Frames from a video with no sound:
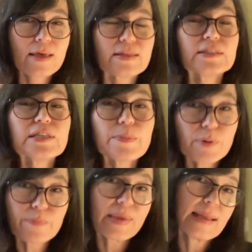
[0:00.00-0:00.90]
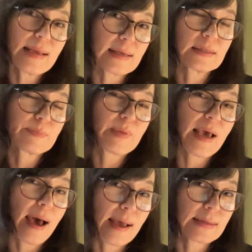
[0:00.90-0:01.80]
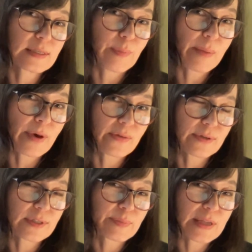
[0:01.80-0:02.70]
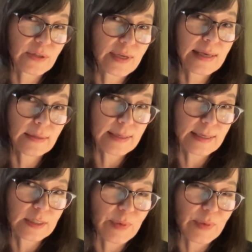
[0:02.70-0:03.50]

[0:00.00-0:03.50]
the deeper meaning behind my mother's mental illness.